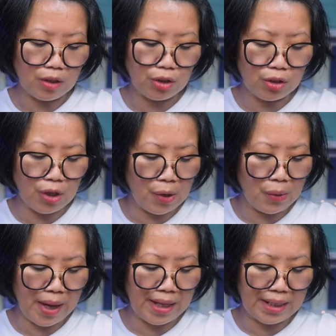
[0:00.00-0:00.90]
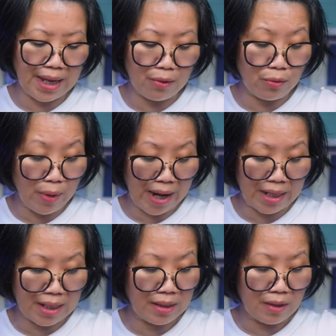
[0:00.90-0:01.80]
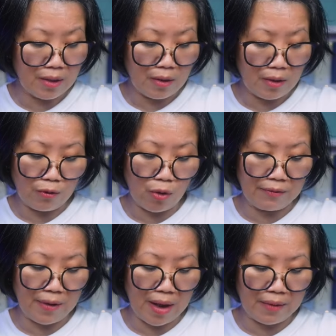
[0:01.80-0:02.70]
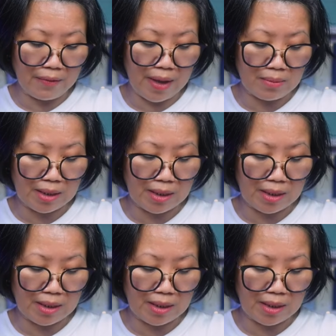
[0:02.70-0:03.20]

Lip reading: to go and get ready for a 5 a.m.